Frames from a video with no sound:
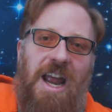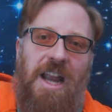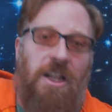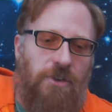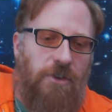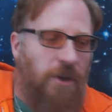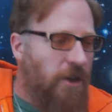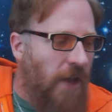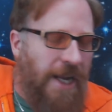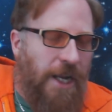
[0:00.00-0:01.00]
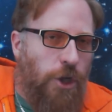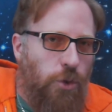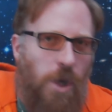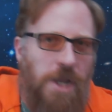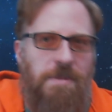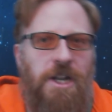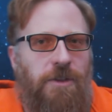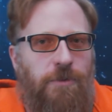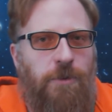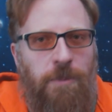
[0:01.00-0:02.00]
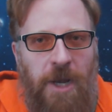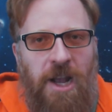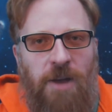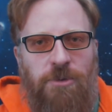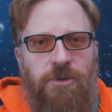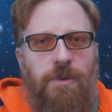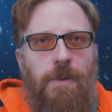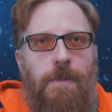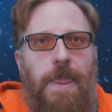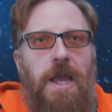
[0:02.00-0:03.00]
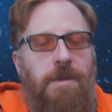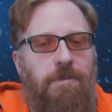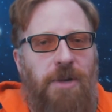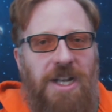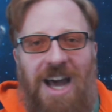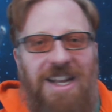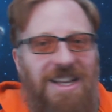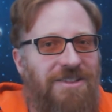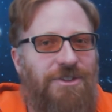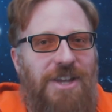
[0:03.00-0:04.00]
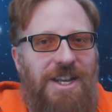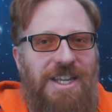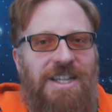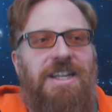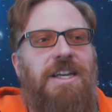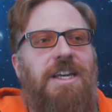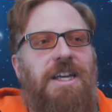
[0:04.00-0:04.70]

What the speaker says: And it's like 20 minutes from my house, but not in the city.